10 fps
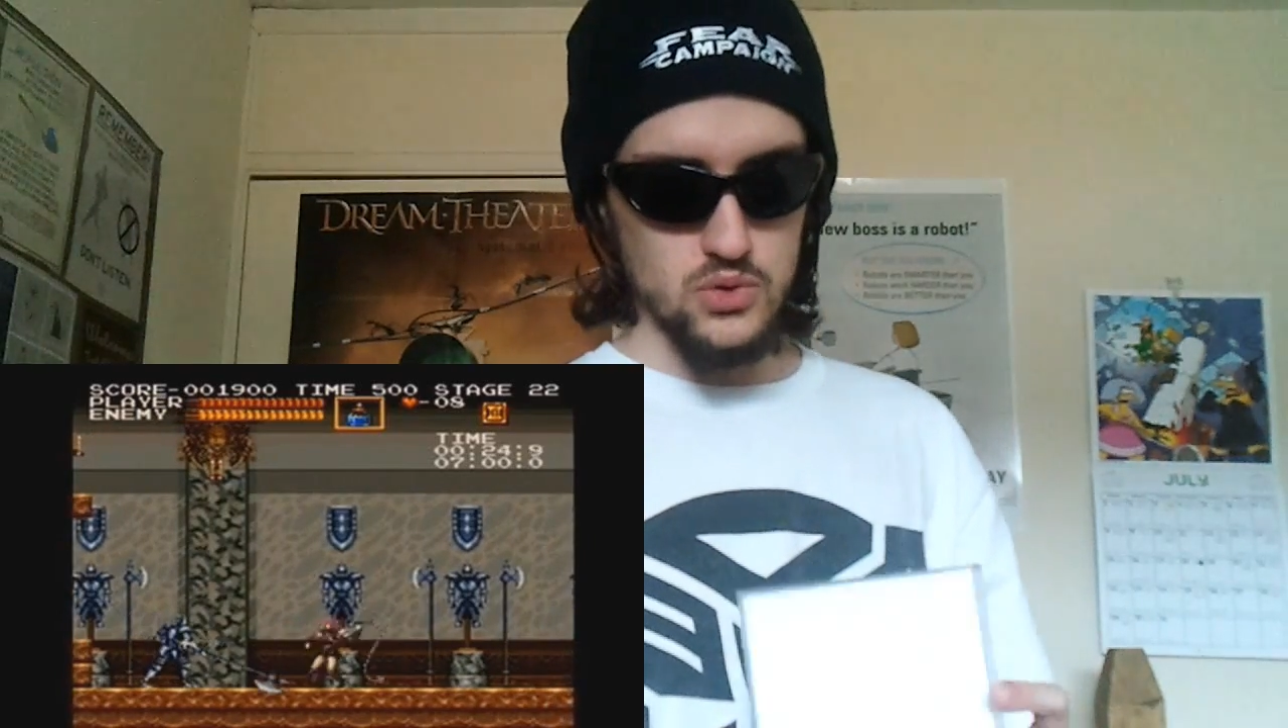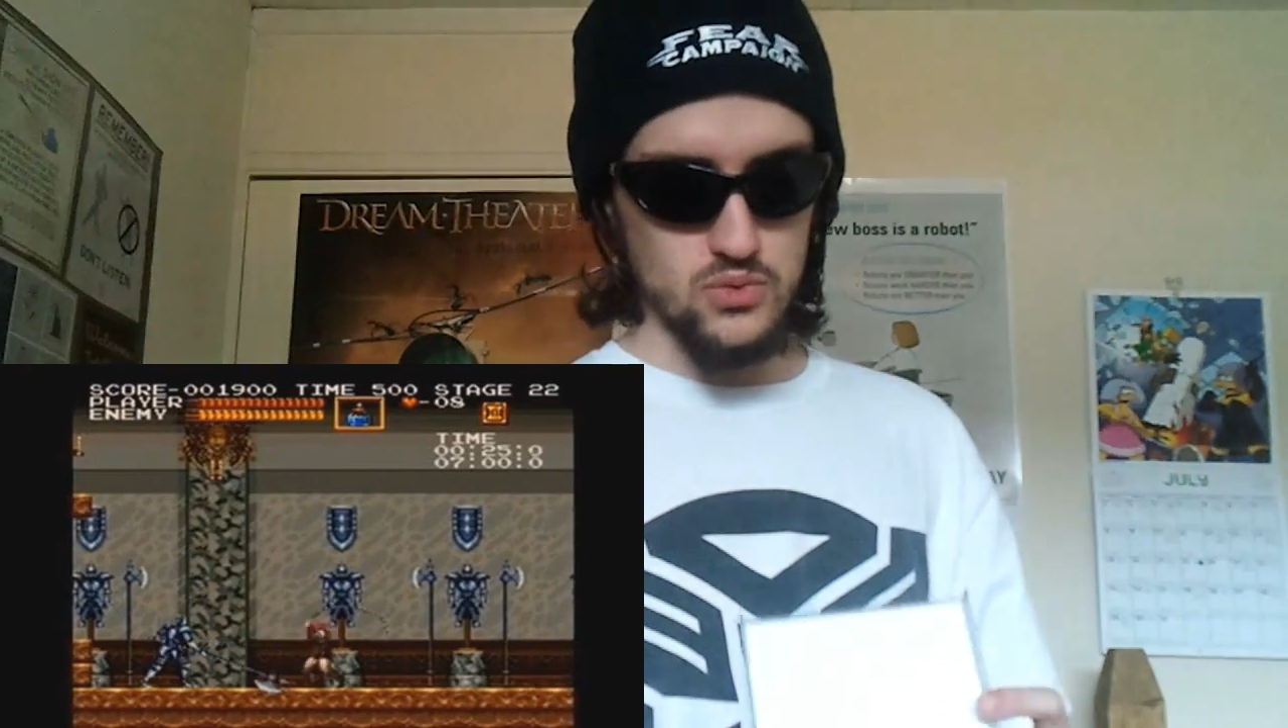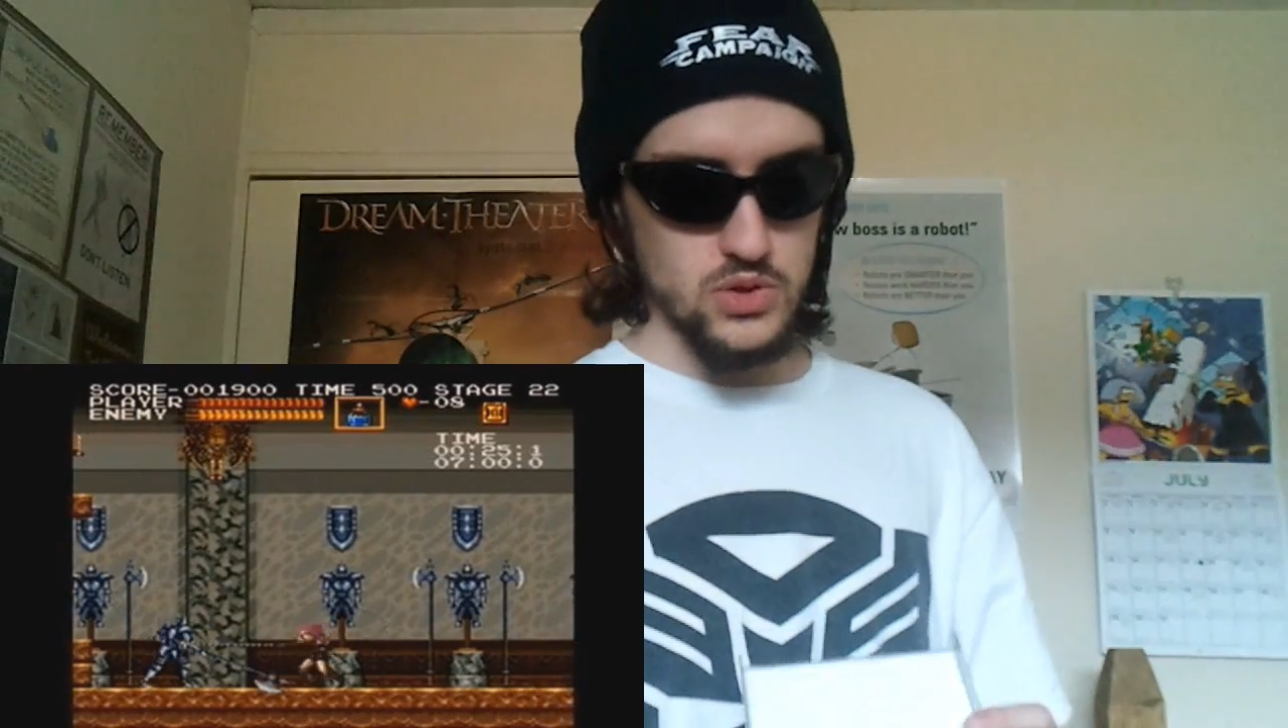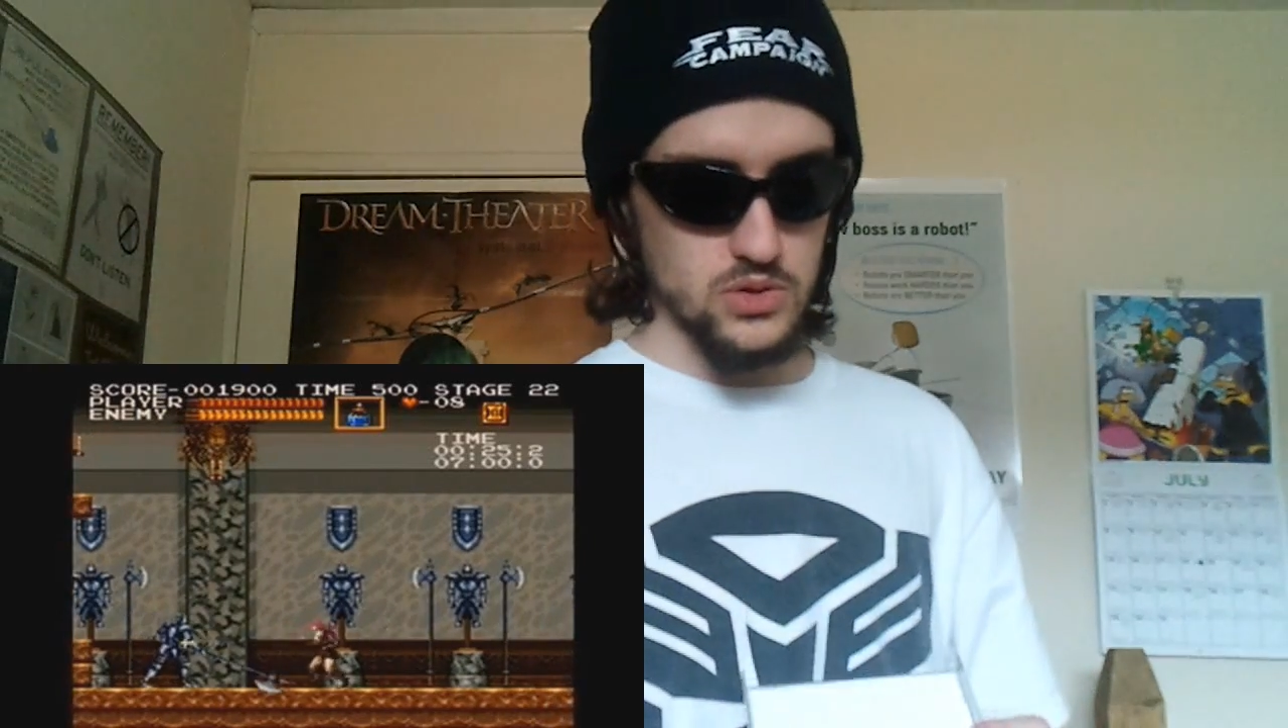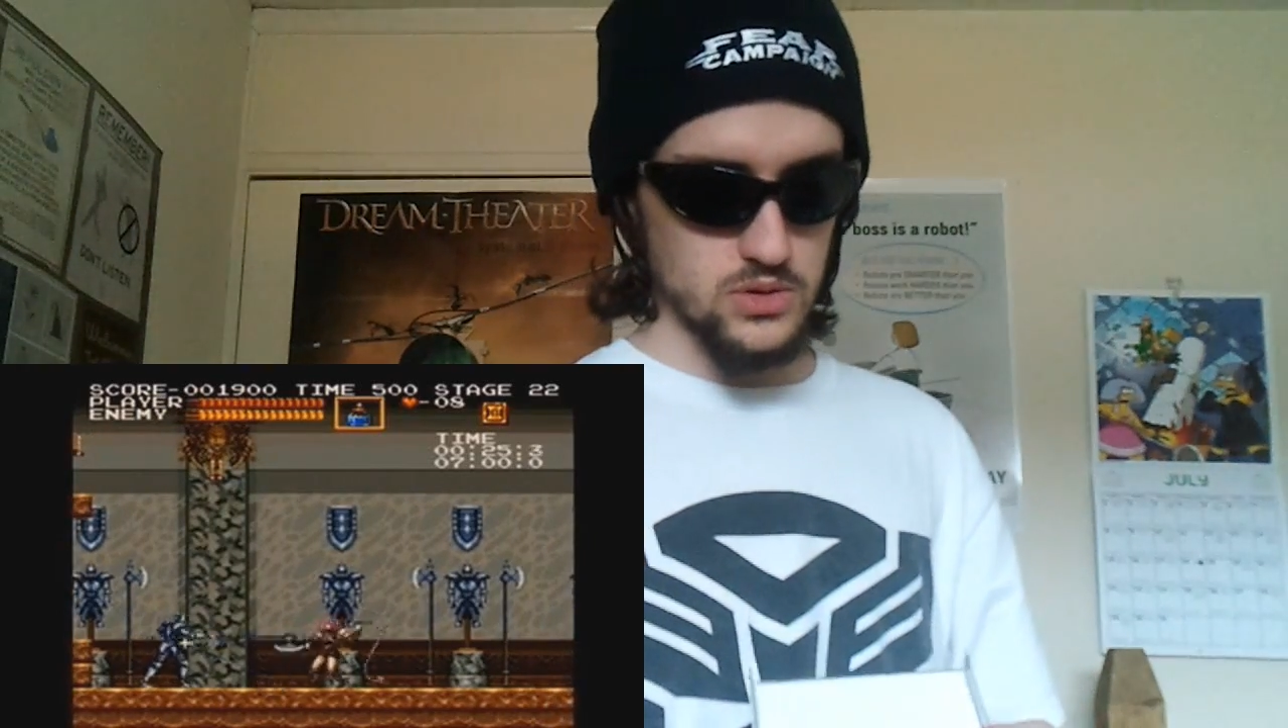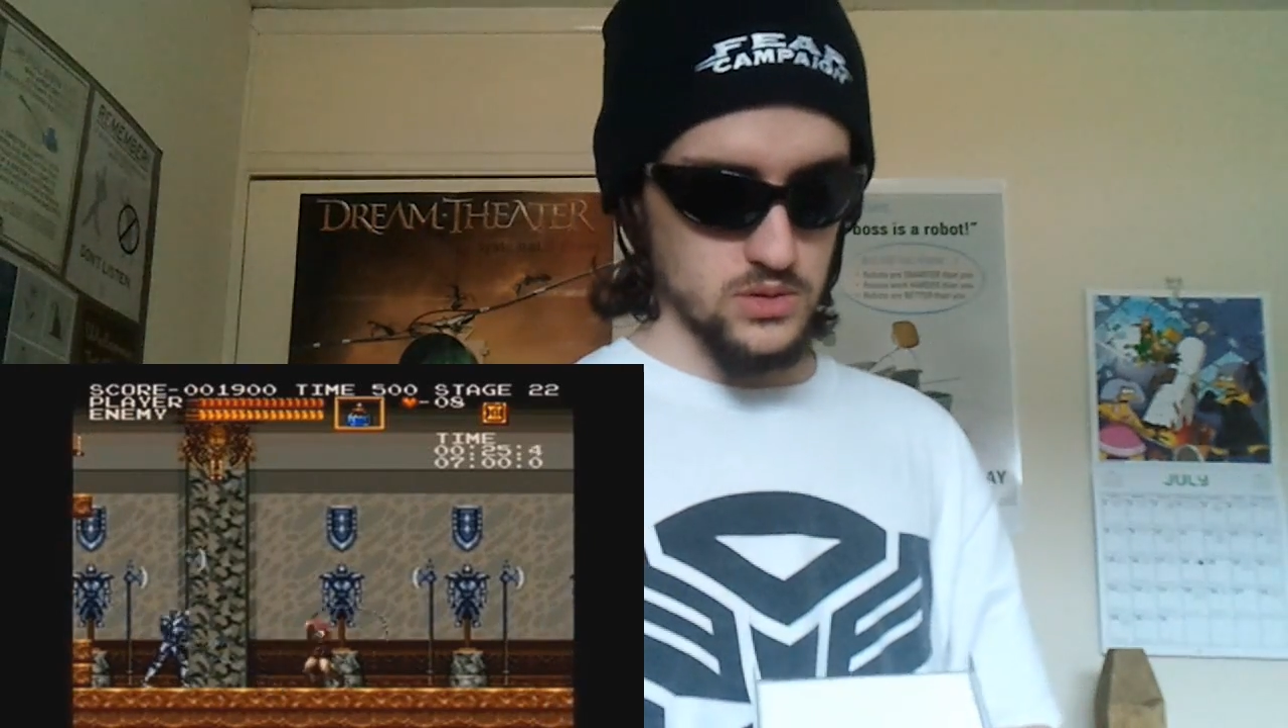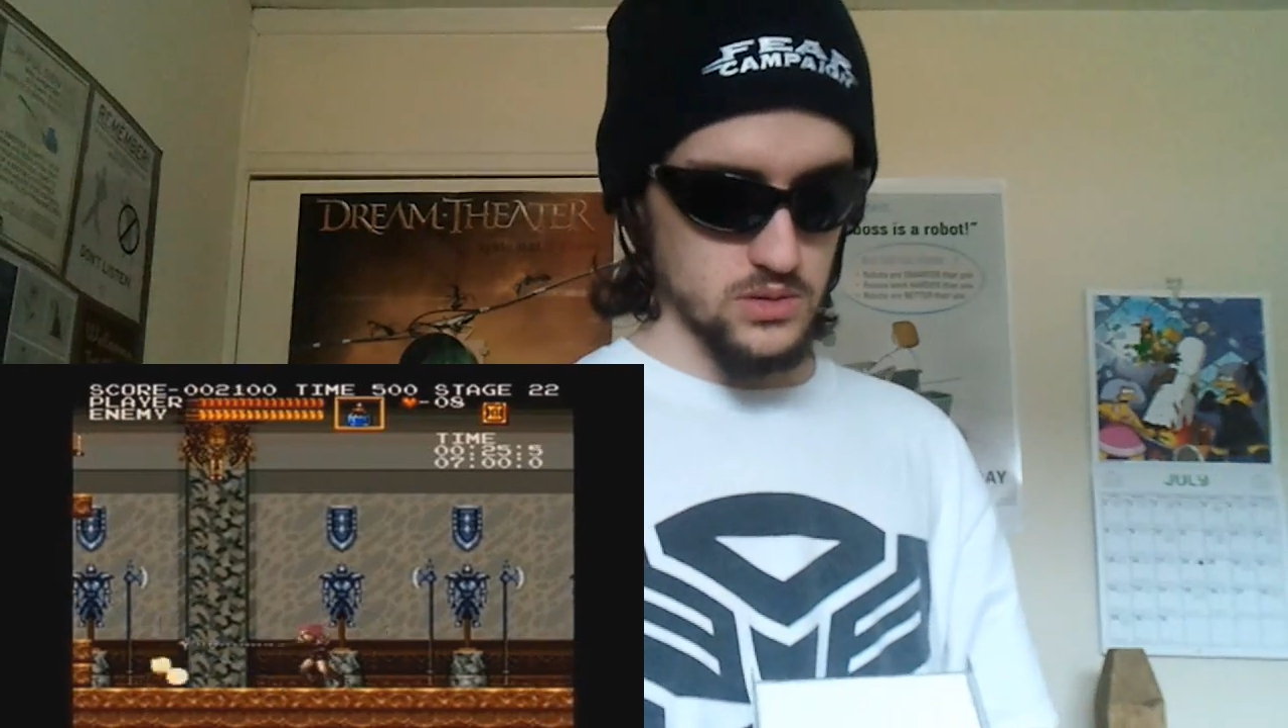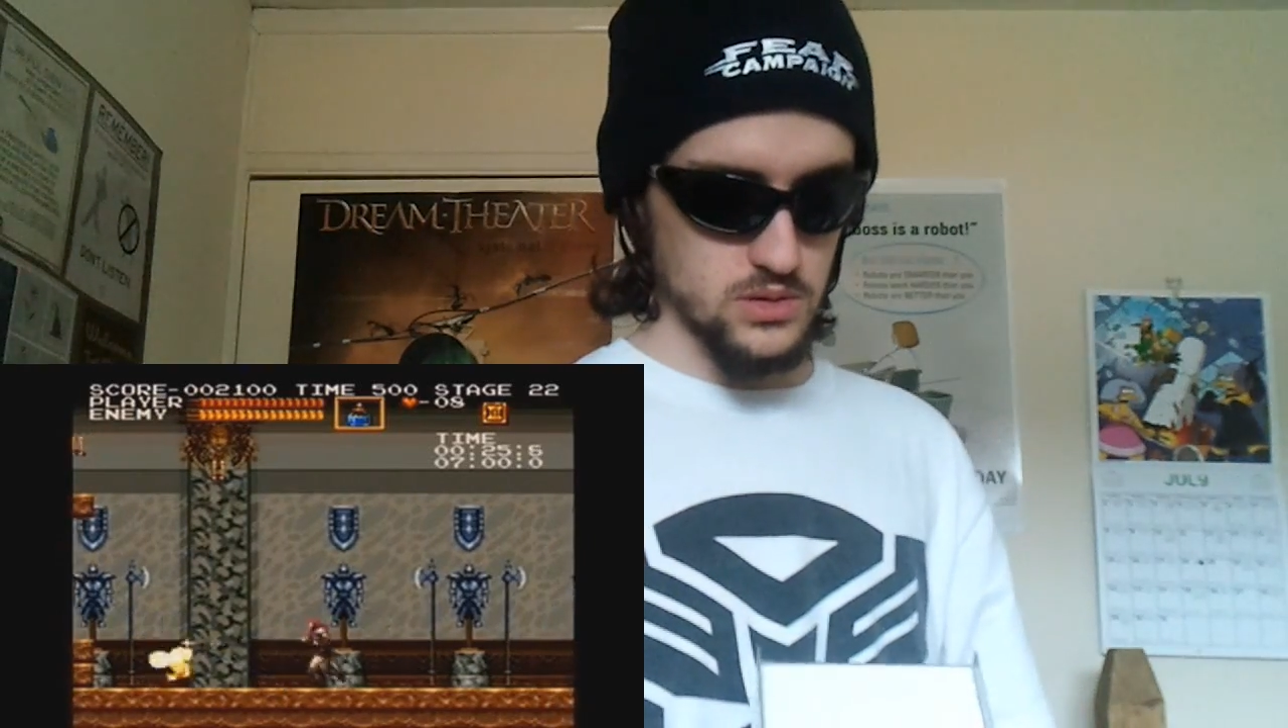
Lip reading: loose.